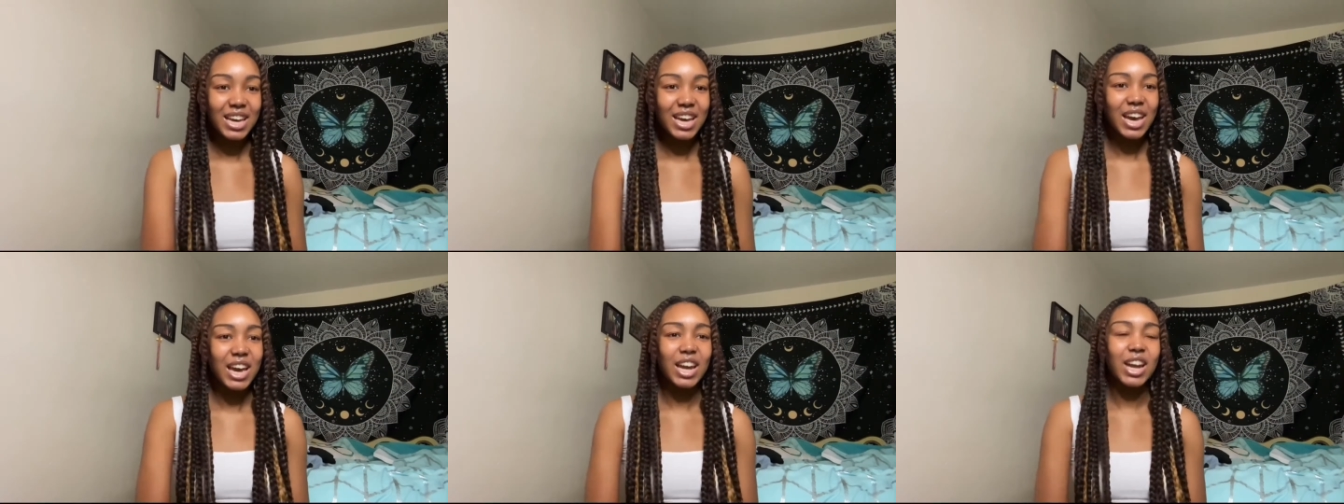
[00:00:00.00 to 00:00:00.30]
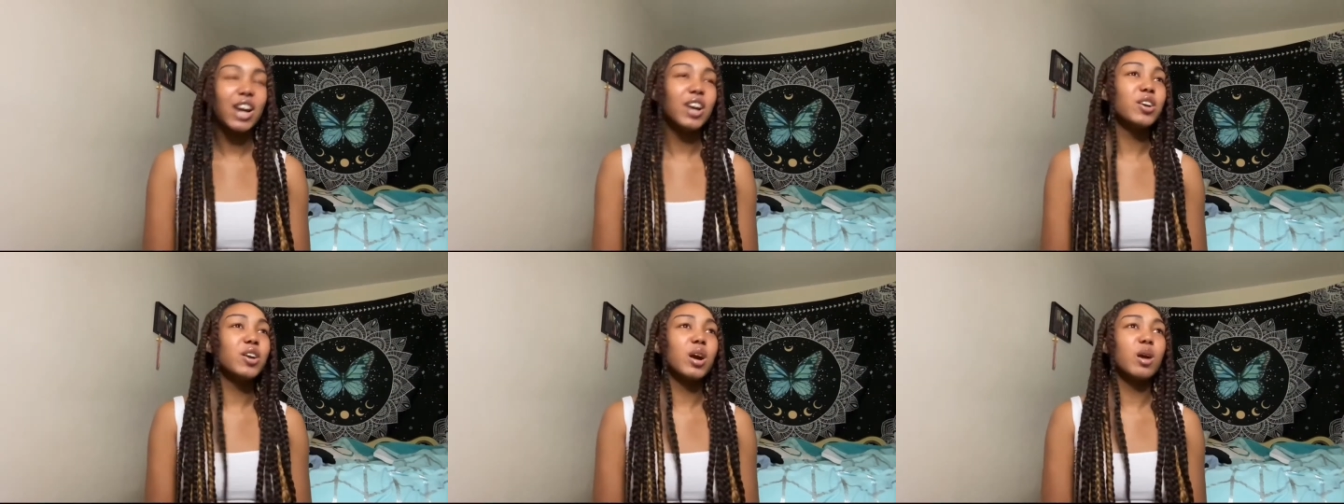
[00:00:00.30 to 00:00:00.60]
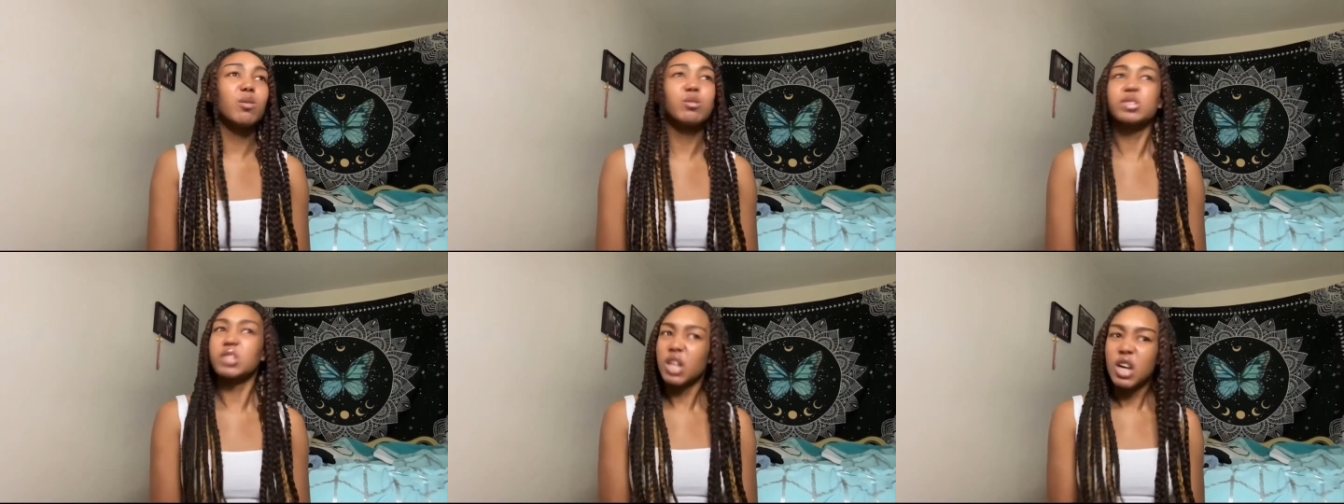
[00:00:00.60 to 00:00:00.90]
and all you heard
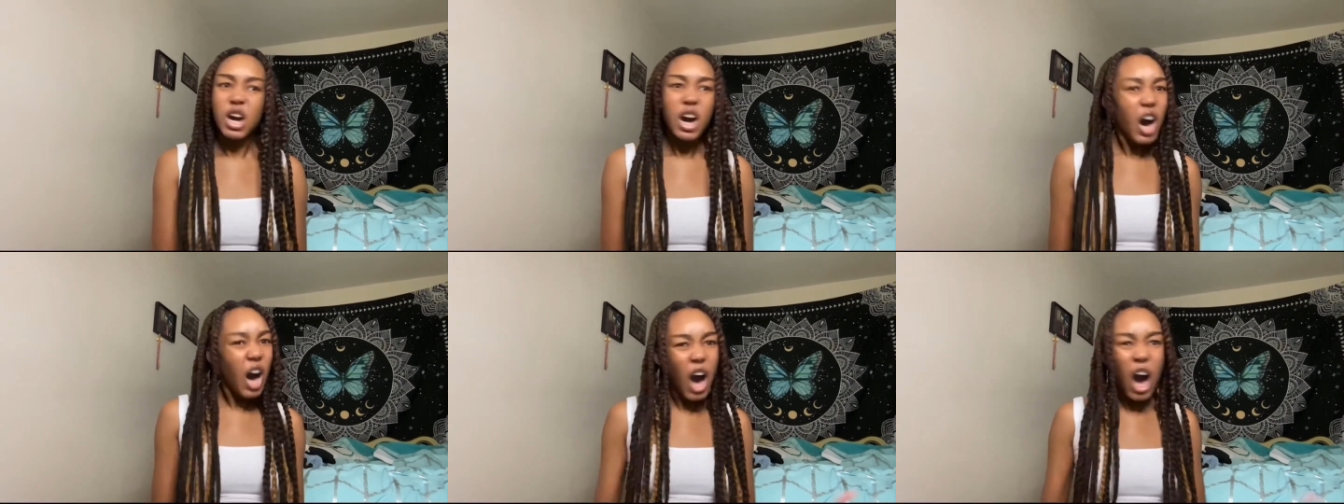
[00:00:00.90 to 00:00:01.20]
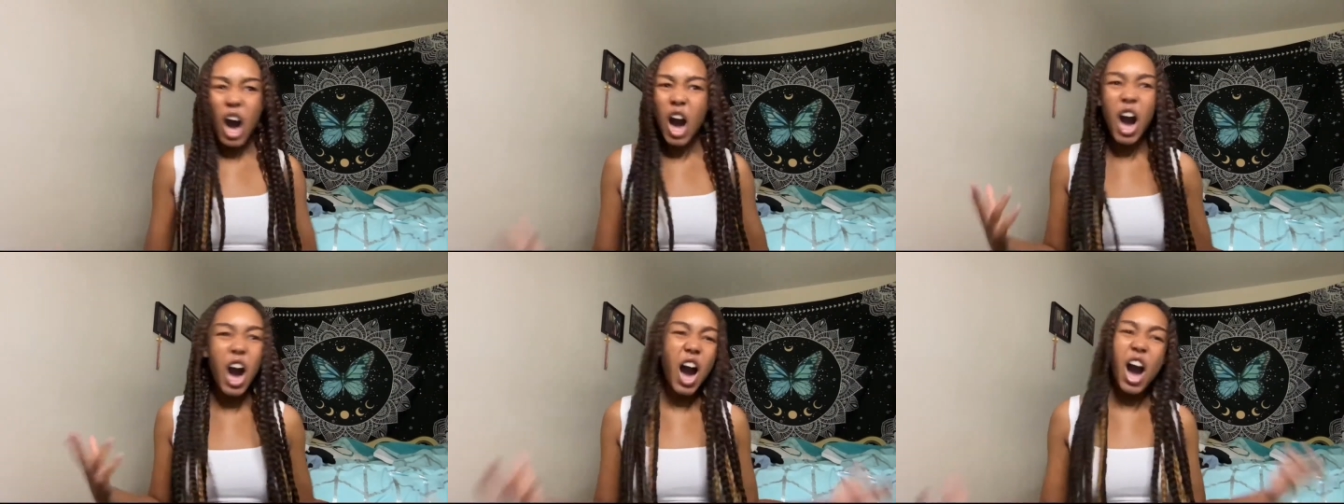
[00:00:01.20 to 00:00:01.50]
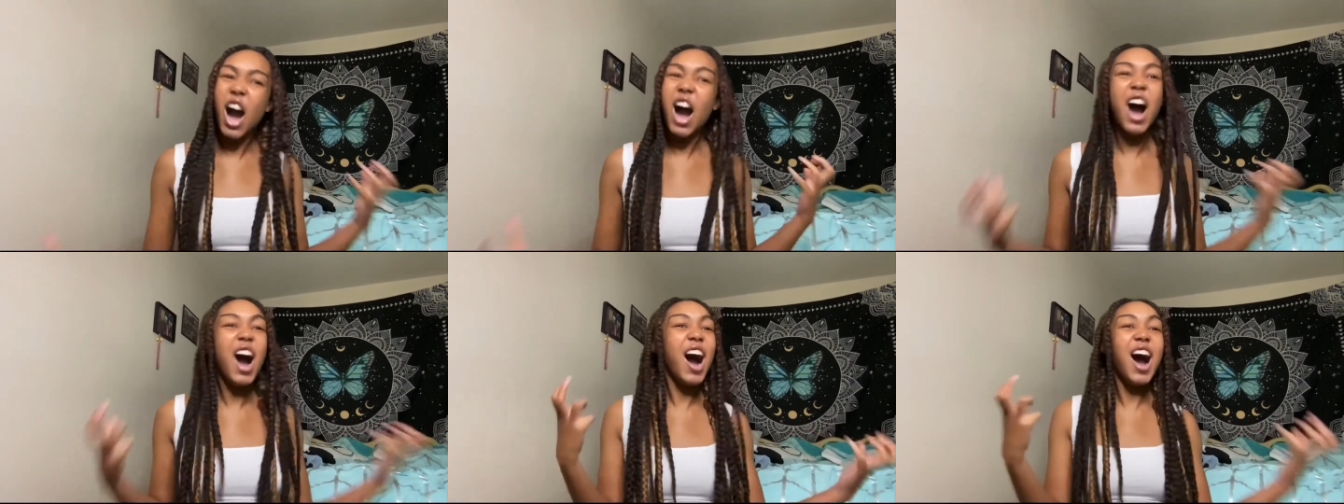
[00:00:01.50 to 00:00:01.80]
was,
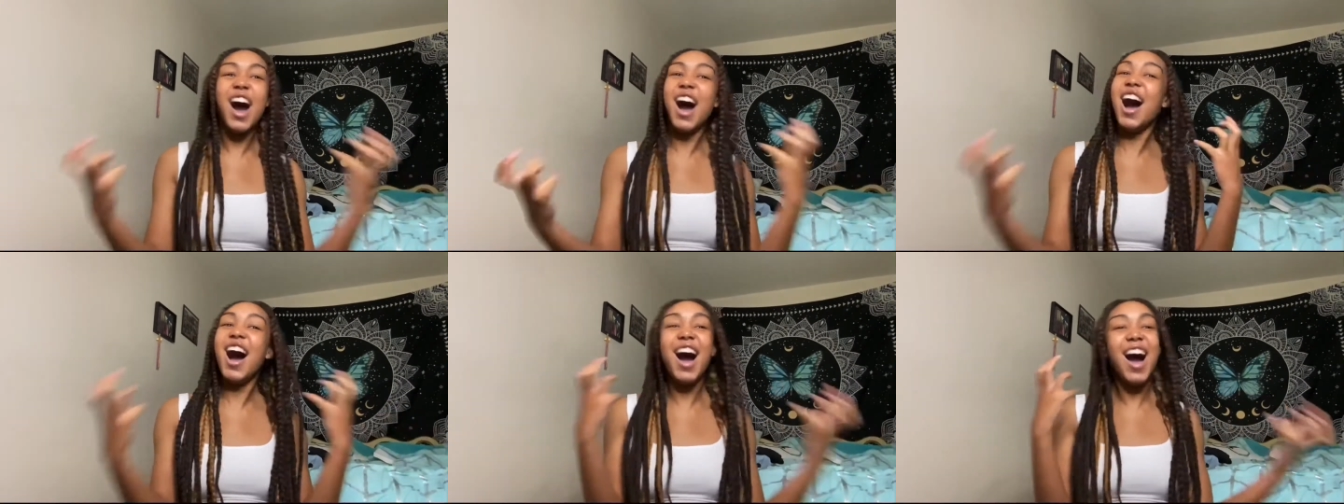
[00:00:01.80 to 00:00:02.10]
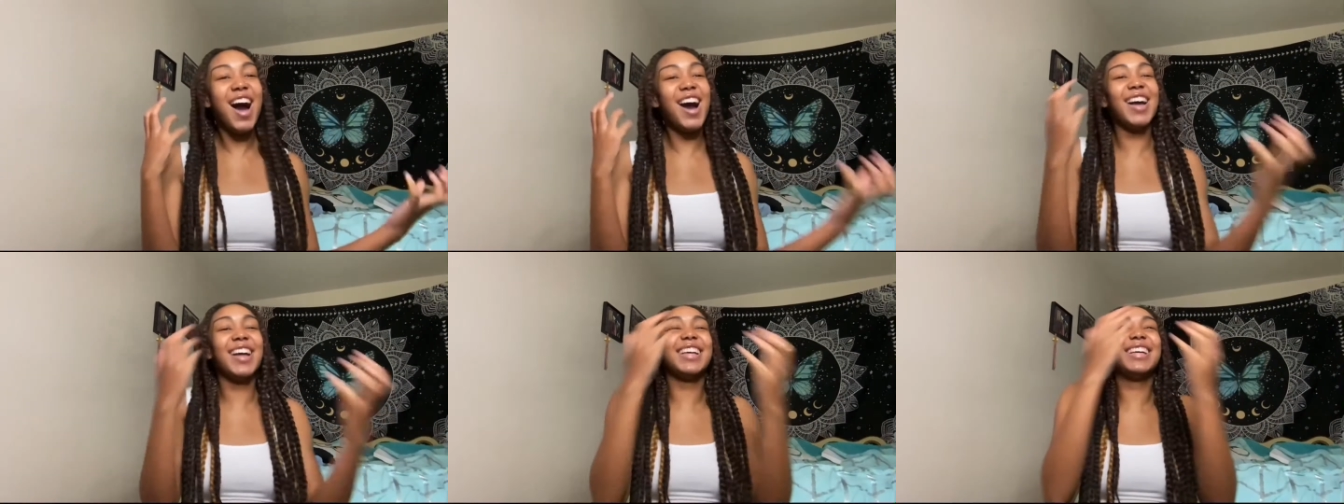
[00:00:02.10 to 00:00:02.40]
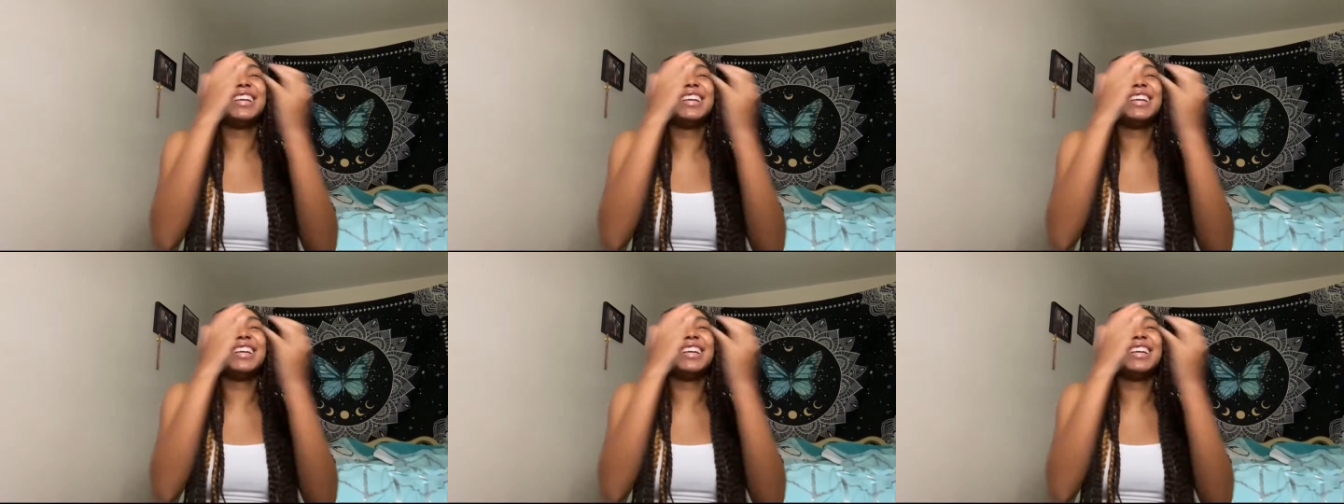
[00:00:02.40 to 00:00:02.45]
ah.